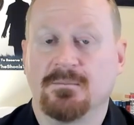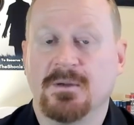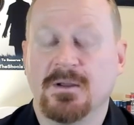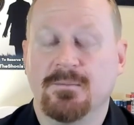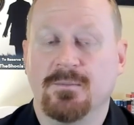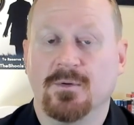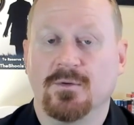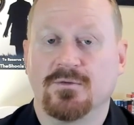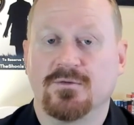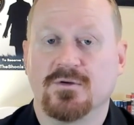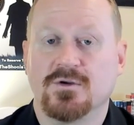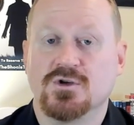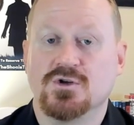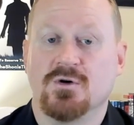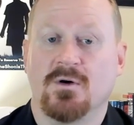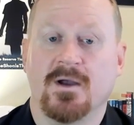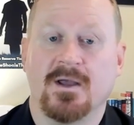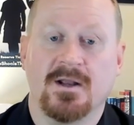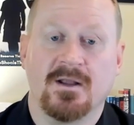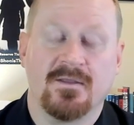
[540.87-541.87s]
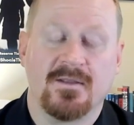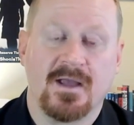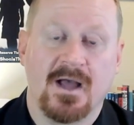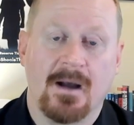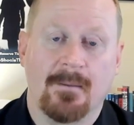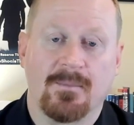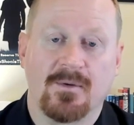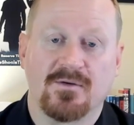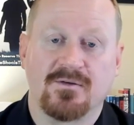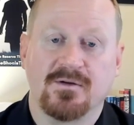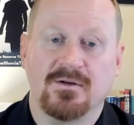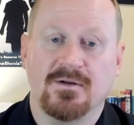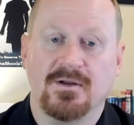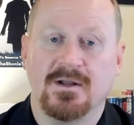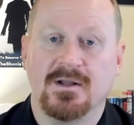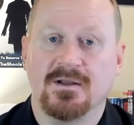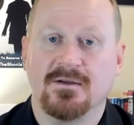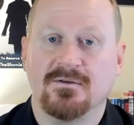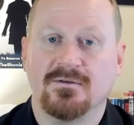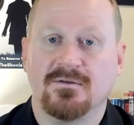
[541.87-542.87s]
people to join in the
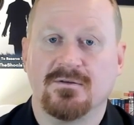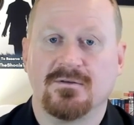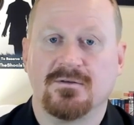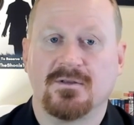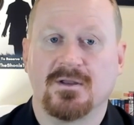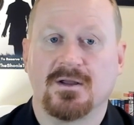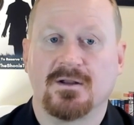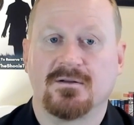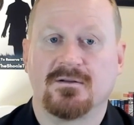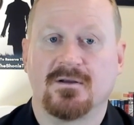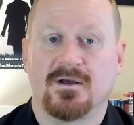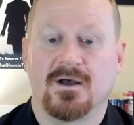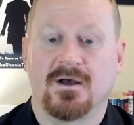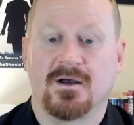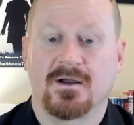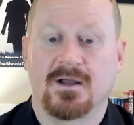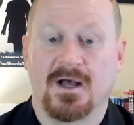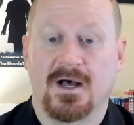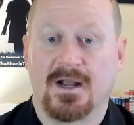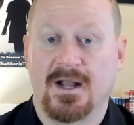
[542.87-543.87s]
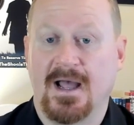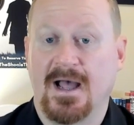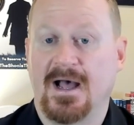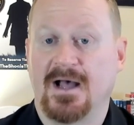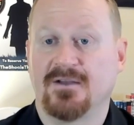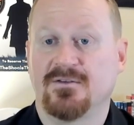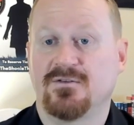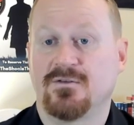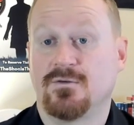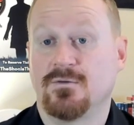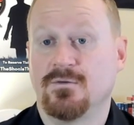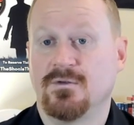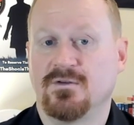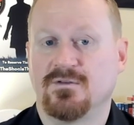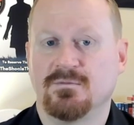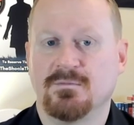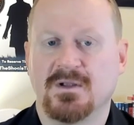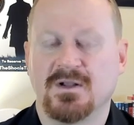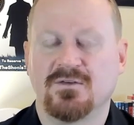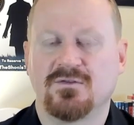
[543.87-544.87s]
opportunities that God has through
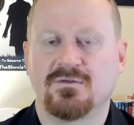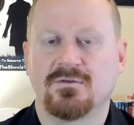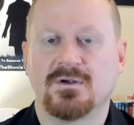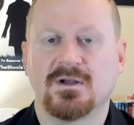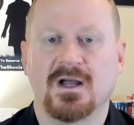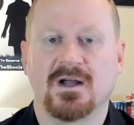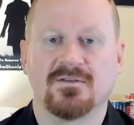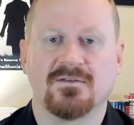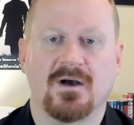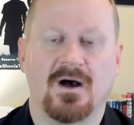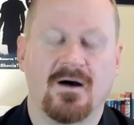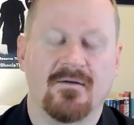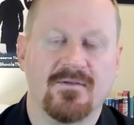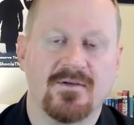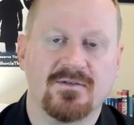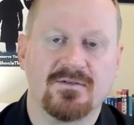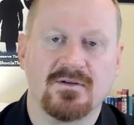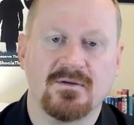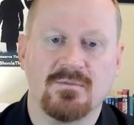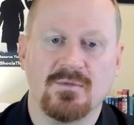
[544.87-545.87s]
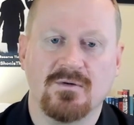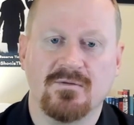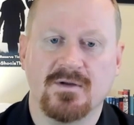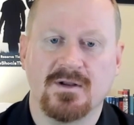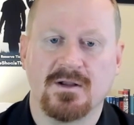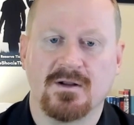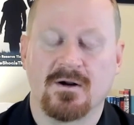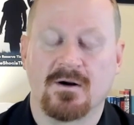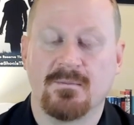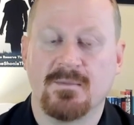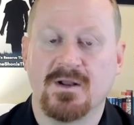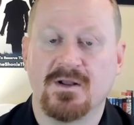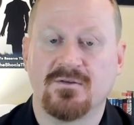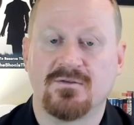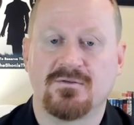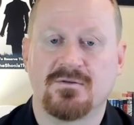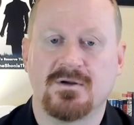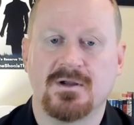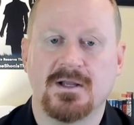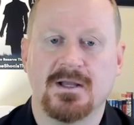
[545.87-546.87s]
this ministry. God's obviously moving in our
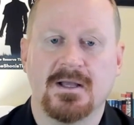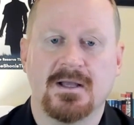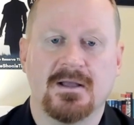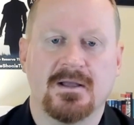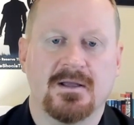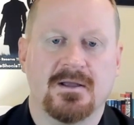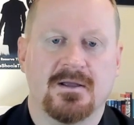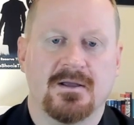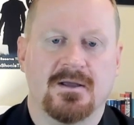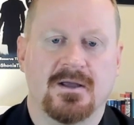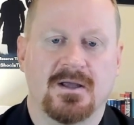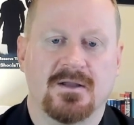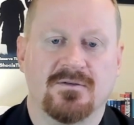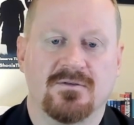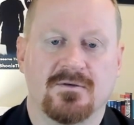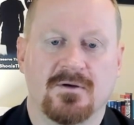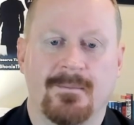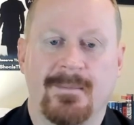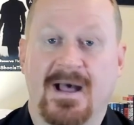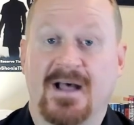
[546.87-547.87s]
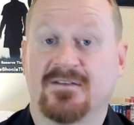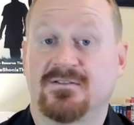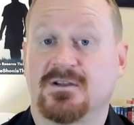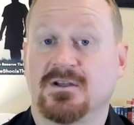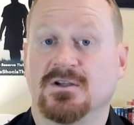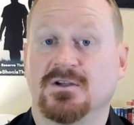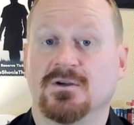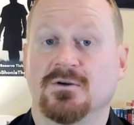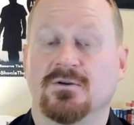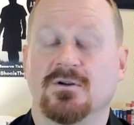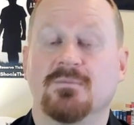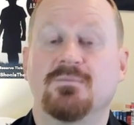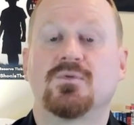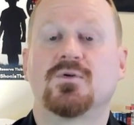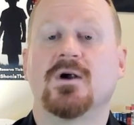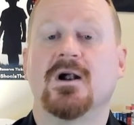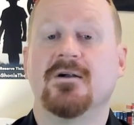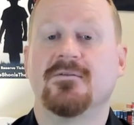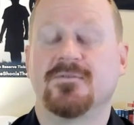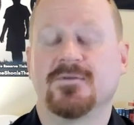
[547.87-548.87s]
ministry, and so I'm asking you to
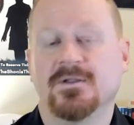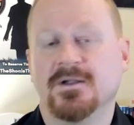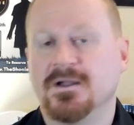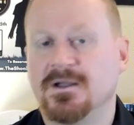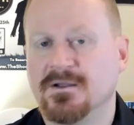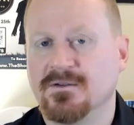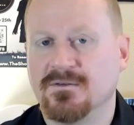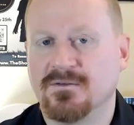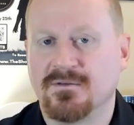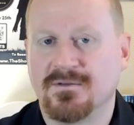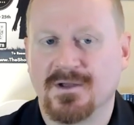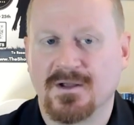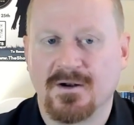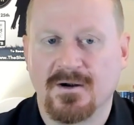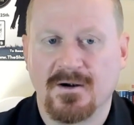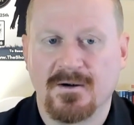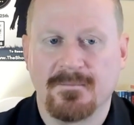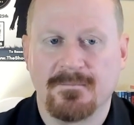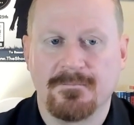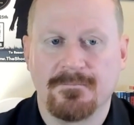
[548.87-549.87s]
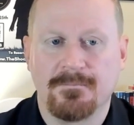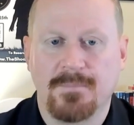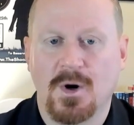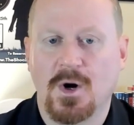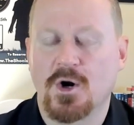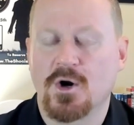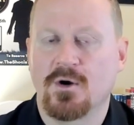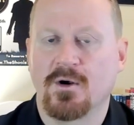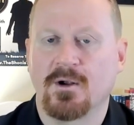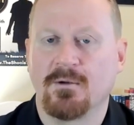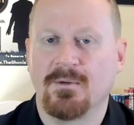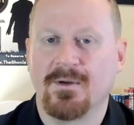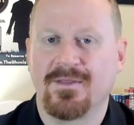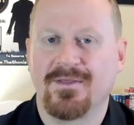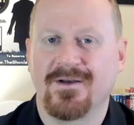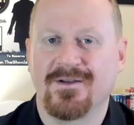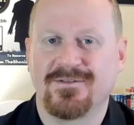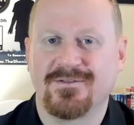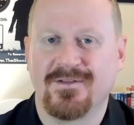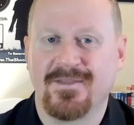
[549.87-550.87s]
prayerfully consider partnering
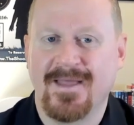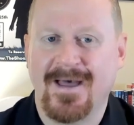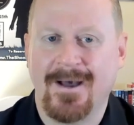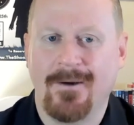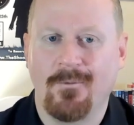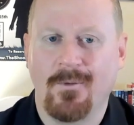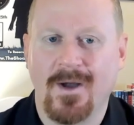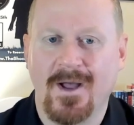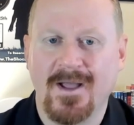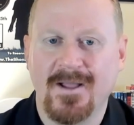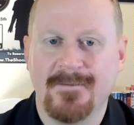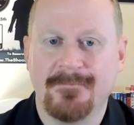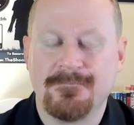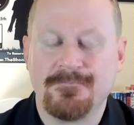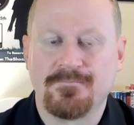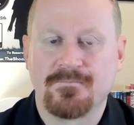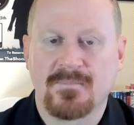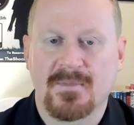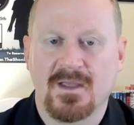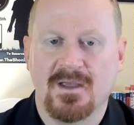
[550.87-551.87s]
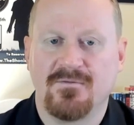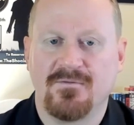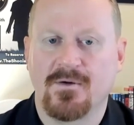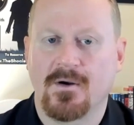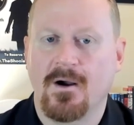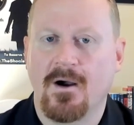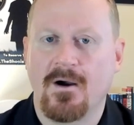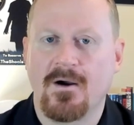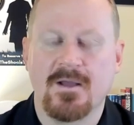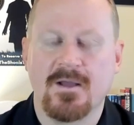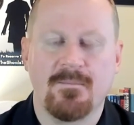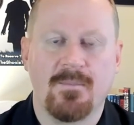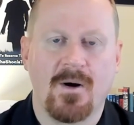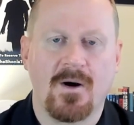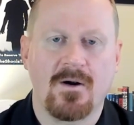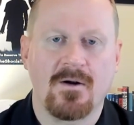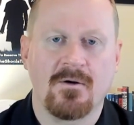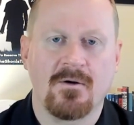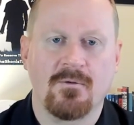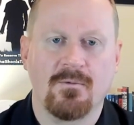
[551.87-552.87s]
with us in that way. If you're already
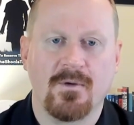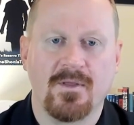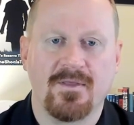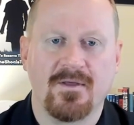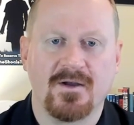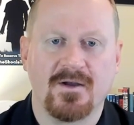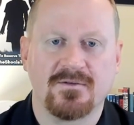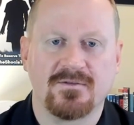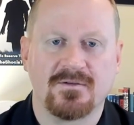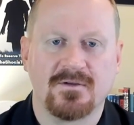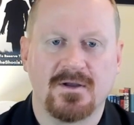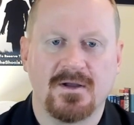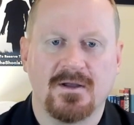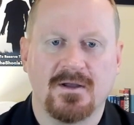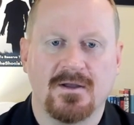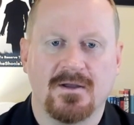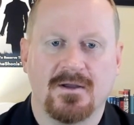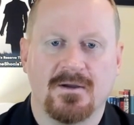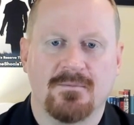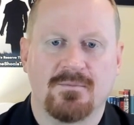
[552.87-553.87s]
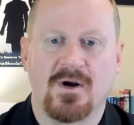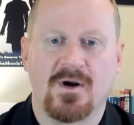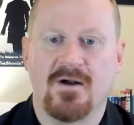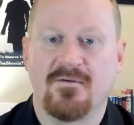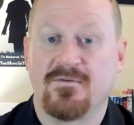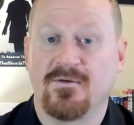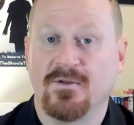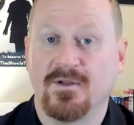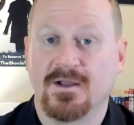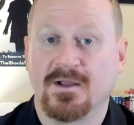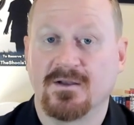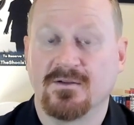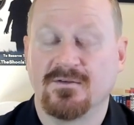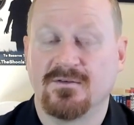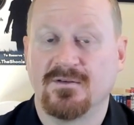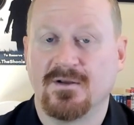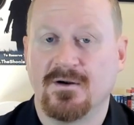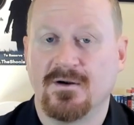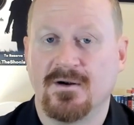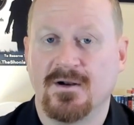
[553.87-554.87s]
partnered with us, prayerfully
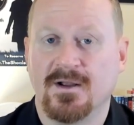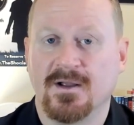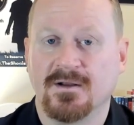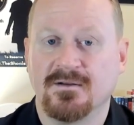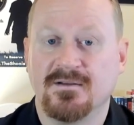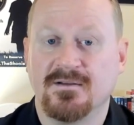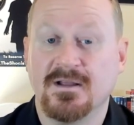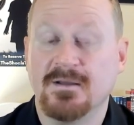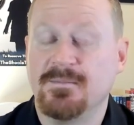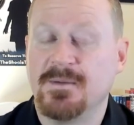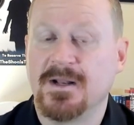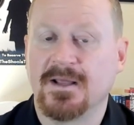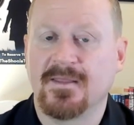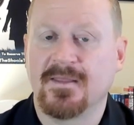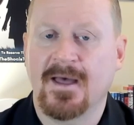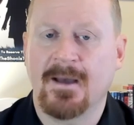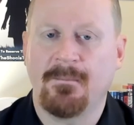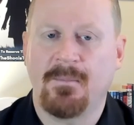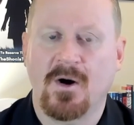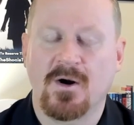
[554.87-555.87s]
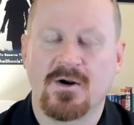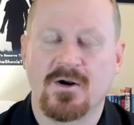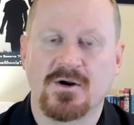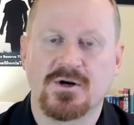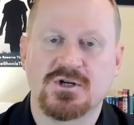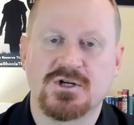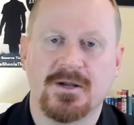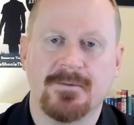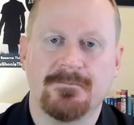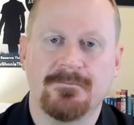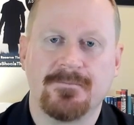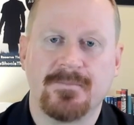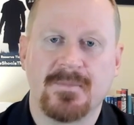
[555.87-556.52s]
considering deepening that partnership.